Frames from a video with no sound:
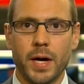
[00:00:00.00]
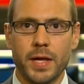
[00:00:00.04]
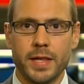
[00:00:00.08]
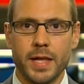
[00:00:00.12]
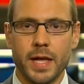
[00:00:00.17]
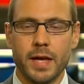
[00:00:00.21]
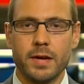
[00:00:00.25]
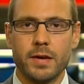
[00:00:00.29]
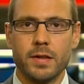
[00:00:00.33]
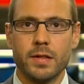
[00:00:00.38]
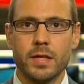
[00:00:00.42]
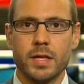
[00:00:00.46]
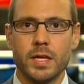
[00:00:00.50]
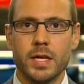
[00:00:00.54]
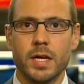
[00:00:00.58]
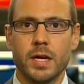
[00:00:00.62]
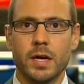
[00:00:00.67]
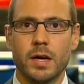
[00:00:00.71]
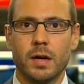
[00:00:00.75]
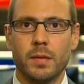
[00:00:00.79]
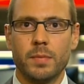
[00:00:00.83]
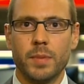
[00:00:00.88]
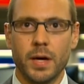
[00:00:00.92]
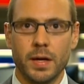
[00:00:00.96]
the end of the
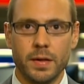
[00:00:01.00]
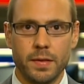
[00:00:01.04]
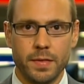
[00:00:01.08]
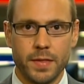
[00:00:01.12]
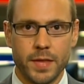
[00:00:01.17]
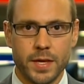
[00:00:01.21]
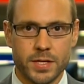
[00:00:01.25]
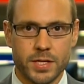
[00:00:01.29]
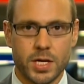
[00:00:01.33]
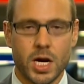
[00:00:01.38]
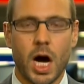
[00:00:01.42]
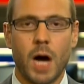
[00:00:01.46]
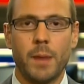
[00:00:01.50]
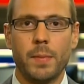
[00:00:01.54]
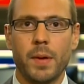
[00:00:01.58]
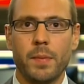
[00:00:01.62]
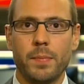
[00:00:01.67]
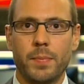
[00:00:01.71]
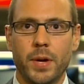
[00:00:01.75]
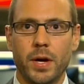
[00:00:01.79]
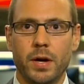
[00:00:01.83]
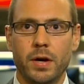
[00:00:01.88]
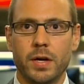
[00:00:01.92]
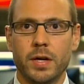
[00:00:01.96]
year. But this
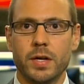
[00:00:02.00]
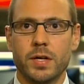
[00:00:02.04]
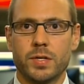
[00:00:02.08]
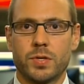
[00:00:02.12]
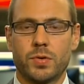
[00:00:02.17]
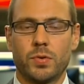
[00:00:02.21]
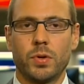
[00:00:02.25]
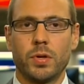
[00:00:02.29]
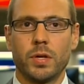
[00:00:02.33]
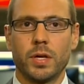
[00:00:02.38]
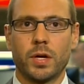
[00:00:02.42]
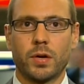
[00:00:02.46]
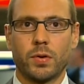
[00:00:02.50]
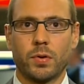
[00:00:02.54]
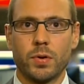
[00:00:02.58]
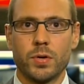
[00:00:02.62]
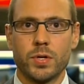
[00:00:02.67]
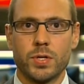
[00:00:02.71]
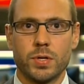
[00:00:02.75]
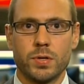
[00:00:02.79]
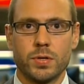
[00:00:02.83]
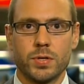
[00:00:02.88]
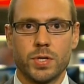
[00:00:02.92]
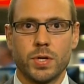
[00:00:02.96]
comment period is really
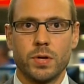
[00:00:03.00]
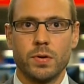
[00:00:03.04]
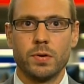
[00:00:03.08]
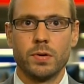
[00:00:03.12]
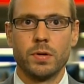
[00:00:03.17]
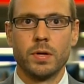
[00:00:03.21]
crucial. So